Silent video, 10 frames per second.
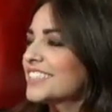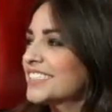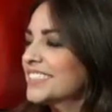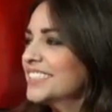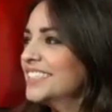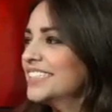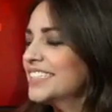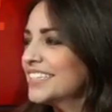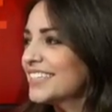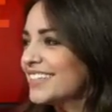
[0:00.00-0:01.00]

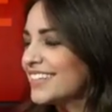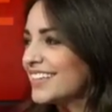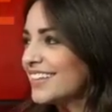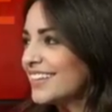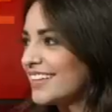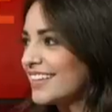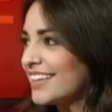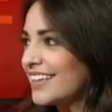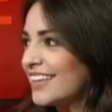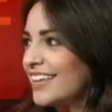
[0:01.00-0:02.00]

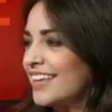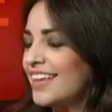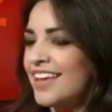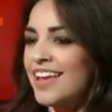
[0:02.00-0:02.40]
[no speech]